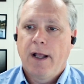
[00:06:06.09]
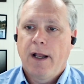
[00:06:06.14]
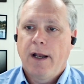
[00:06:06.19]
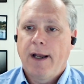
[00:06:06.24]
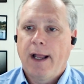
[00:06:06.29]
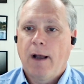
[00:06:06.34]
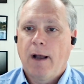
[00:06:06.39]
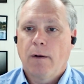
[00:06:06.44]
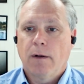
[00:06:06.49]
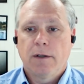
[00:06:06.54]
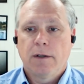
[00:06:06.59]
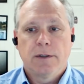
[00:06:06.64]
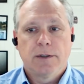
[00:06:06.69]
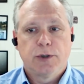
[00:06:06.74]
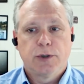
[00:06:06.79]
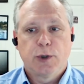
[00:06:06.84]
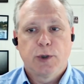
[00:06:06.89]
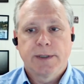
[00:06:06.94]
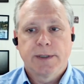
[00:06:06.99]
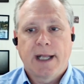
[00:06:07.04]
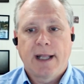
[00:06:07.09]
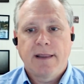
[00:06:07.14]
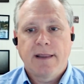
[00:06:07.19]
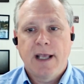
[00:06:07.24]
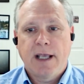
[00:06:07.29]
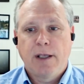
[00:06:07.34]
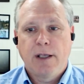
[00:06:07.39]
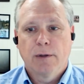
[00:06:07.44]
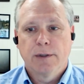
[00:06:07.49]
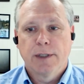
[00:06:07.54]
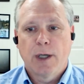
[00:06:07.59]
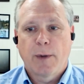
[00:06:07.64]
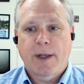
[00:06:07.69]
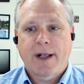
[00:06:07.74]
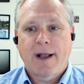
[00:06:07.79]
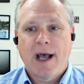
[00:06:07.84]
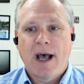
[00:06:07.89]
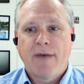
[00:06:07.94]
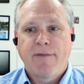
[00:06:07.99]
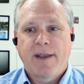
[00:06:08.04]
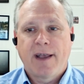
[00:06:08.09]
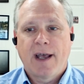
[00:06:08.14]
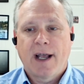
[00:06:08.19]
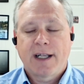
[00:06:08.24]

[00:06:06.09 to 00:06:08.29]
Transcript: Now, Julie, I think you'll know a caveat